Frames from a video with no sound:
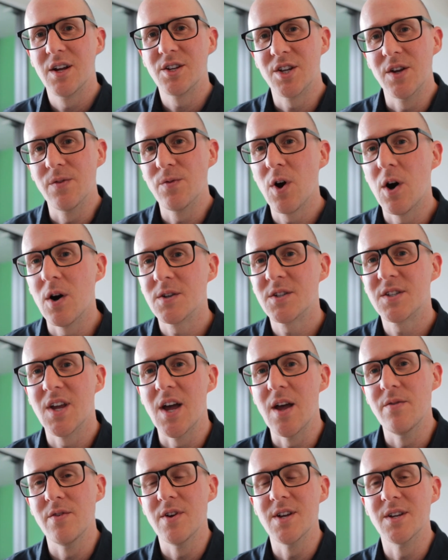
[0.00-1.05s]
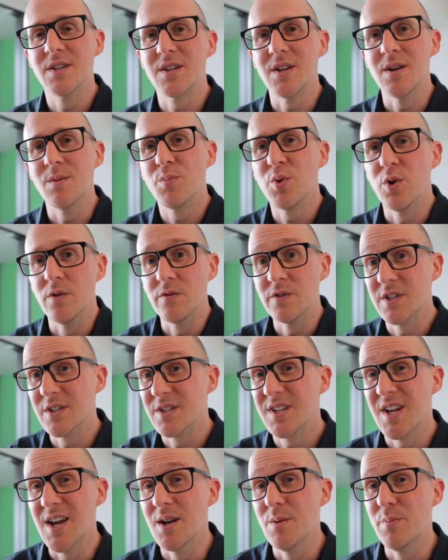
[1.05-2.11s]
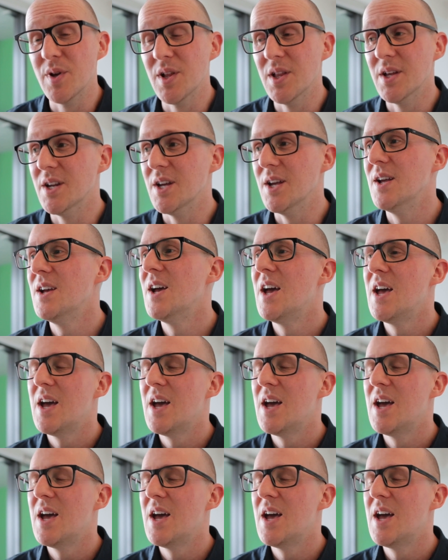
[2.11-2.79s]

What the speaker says: achieve cost savings, and improve sustainability.